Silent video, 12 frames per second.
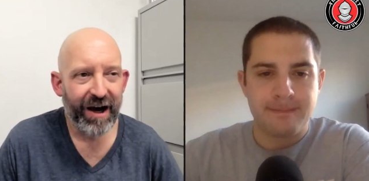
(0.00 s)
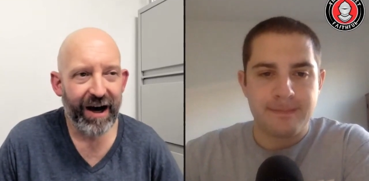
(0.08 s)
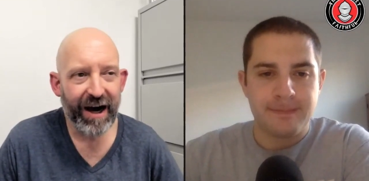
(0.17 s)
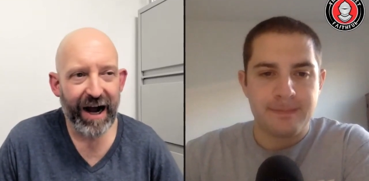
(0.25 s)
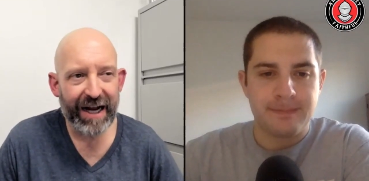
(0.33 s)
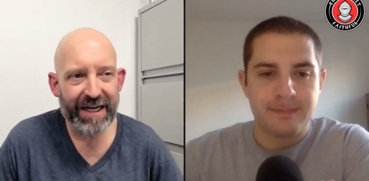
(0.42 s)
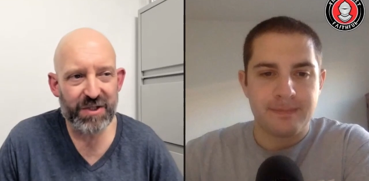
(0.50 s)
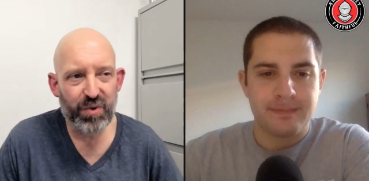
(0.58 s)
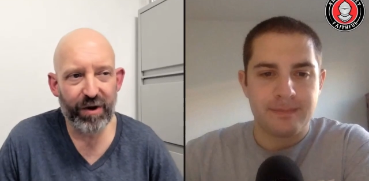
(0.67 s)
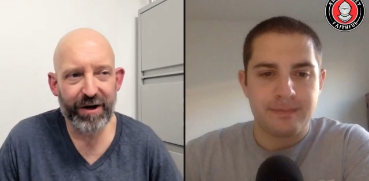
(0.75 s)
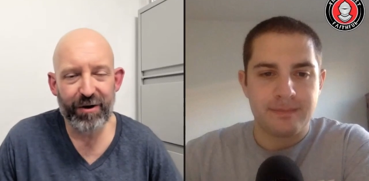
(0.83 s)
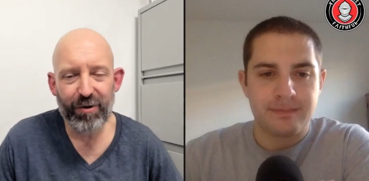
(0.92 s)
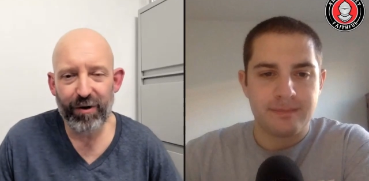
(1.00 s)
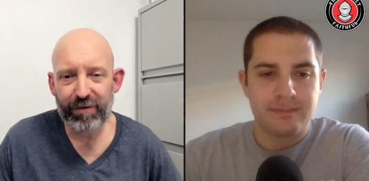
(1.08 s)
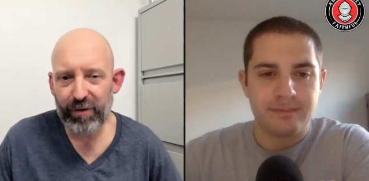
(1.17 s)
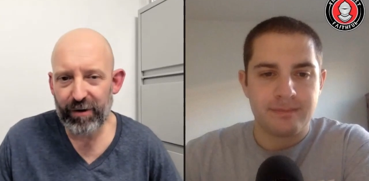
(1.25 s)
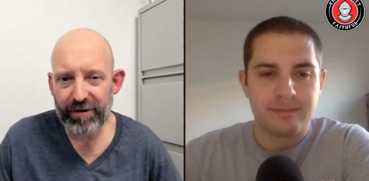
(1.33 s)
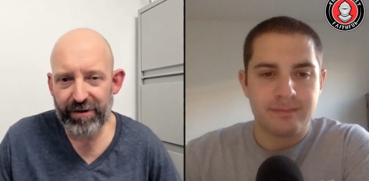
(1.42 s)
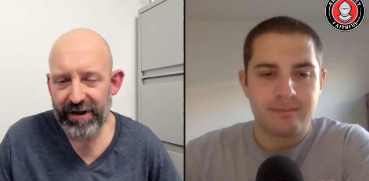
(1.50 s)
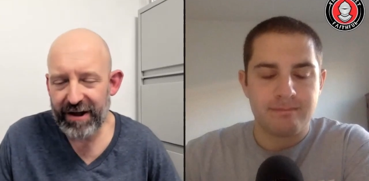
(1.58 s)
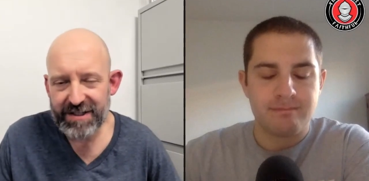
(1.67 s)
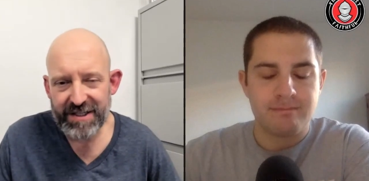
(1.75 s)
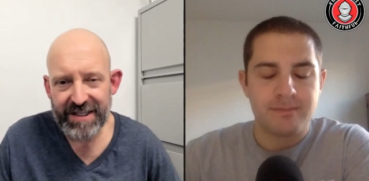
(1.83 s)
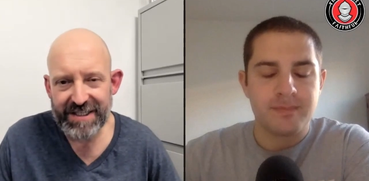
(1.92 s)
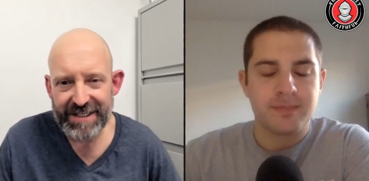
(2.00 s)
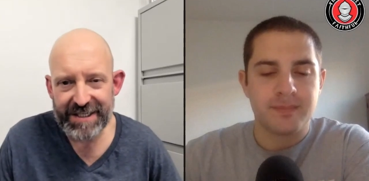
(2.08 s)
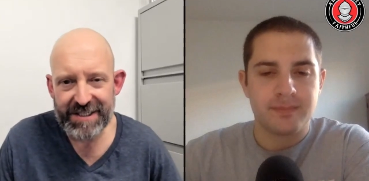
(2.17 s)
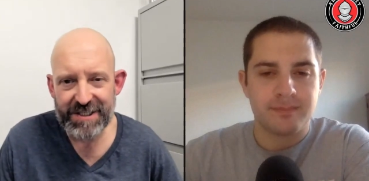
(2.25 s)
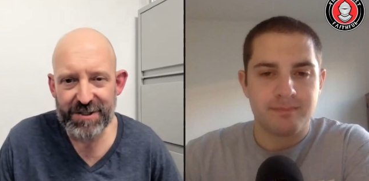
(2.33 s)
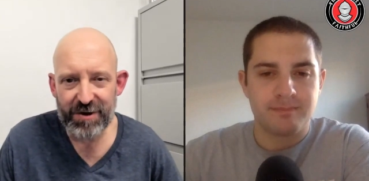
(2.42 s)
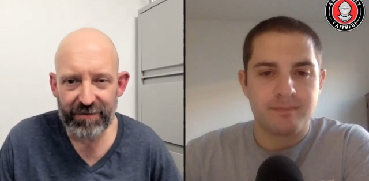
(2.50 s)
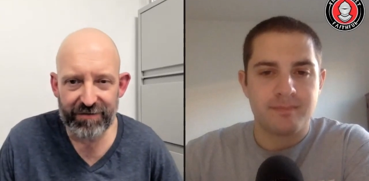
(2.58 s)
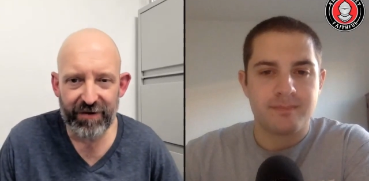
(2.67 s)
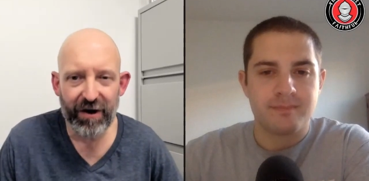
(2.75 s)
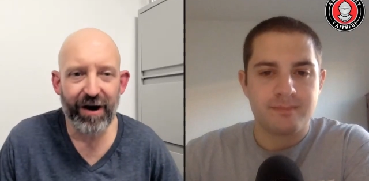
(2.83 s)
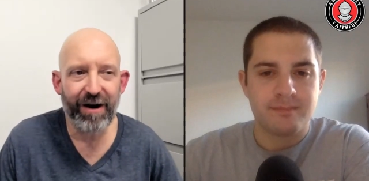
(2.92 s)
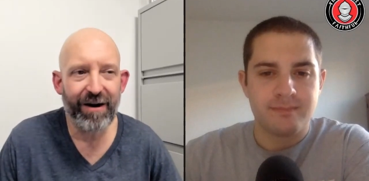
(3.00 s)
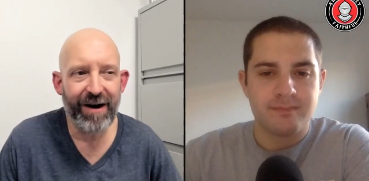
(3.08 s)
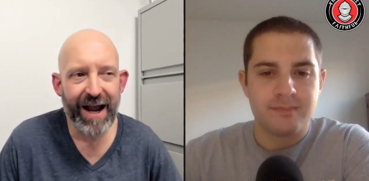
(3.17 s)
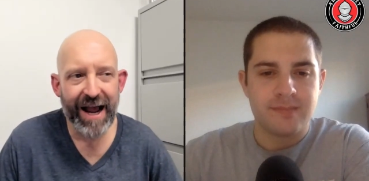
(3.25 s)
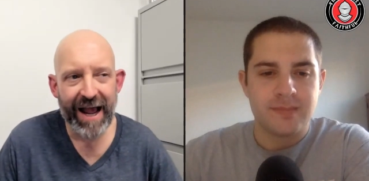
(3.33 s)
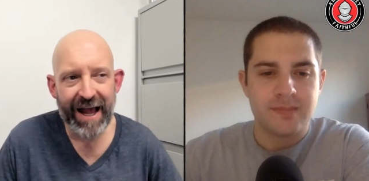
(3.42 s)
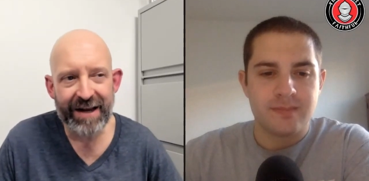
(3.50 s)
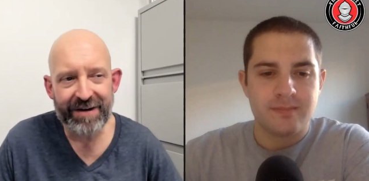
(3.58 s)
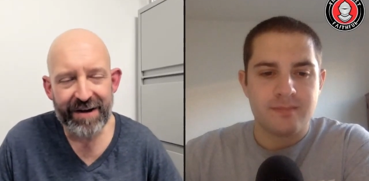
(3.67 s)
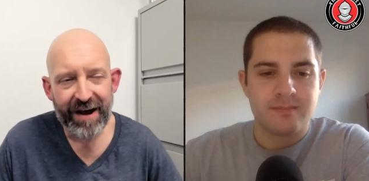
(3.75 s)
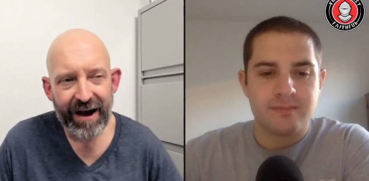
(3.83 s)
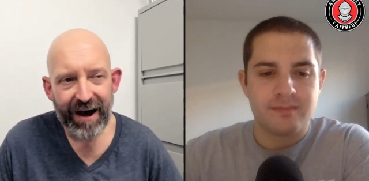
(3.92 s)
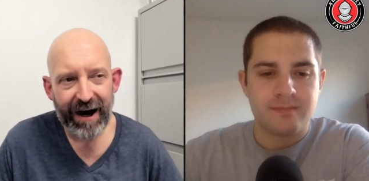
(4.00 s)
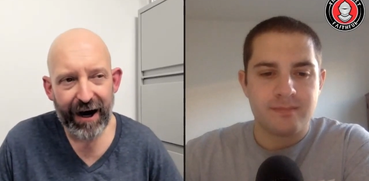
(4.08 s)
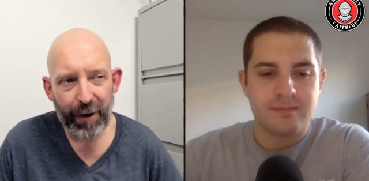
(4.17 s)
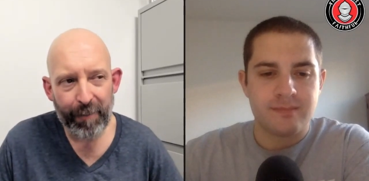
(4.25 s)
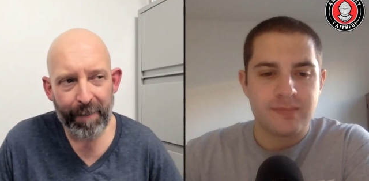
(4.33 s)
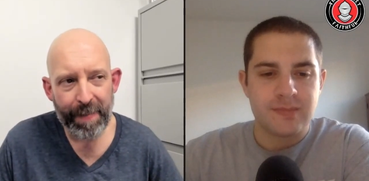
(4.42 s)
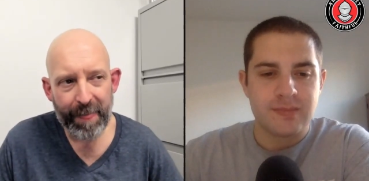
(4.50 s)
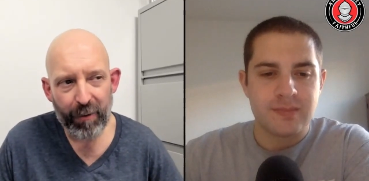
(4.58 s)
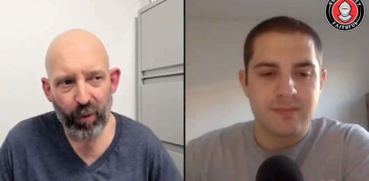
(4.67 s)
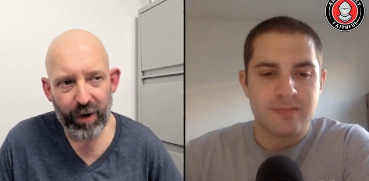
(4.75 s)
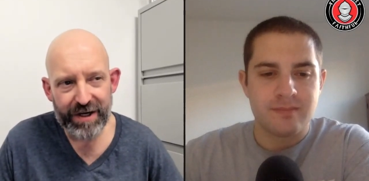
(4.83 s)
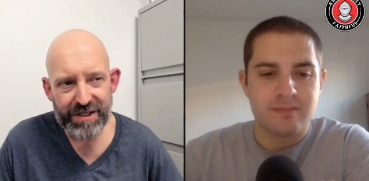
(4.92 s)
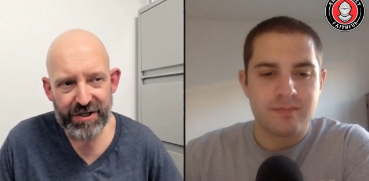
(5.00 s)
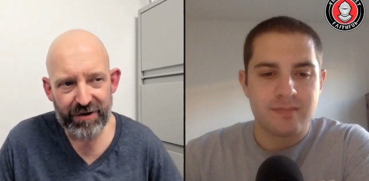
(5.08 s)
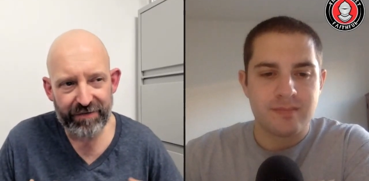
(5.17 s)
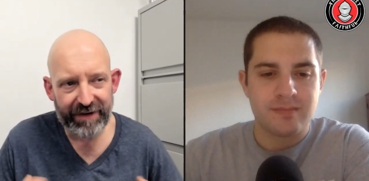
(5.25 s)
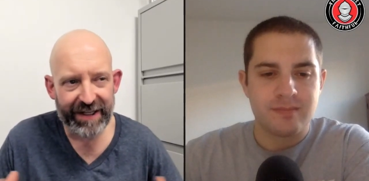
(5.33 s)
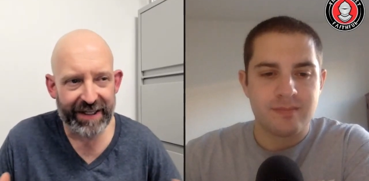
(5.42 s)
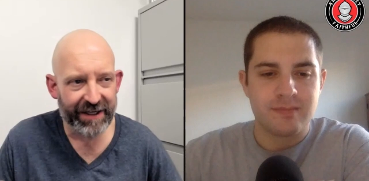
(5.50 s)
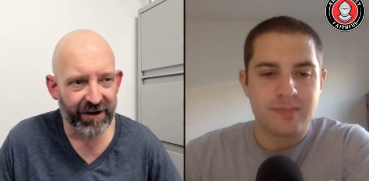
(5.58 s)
Speaker 1: Uh, I guess what are your overall thoughts of the season so far, and um, what is your feeling